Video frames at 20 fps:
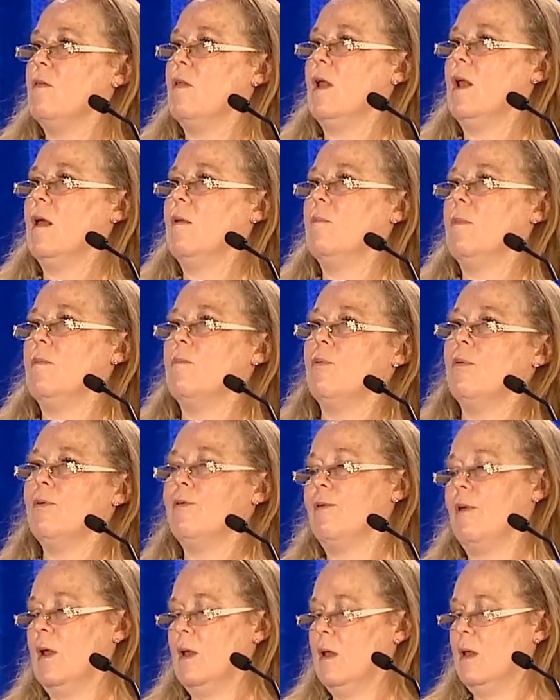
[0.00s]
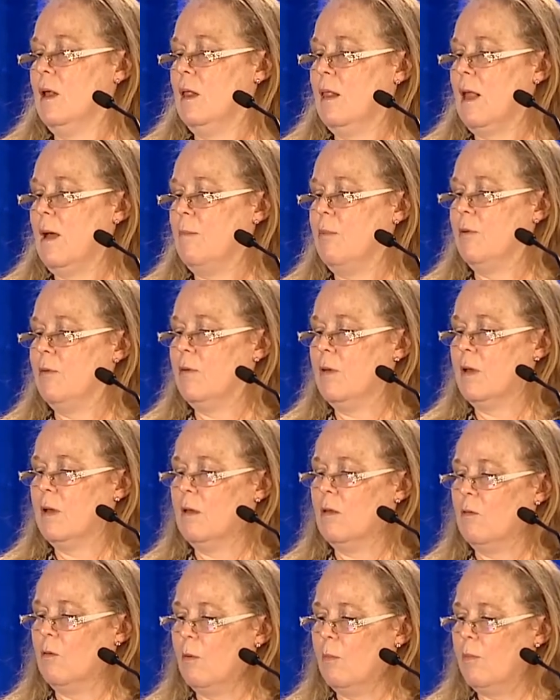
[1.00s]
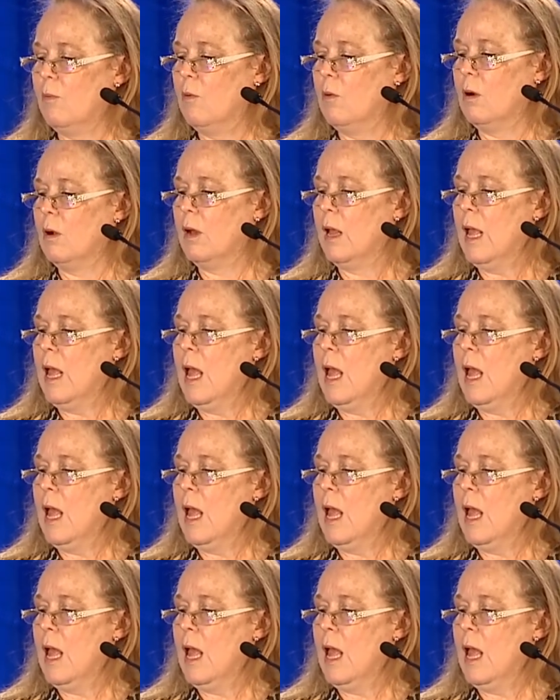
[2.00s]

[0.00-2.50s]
that had been presented in that particular report.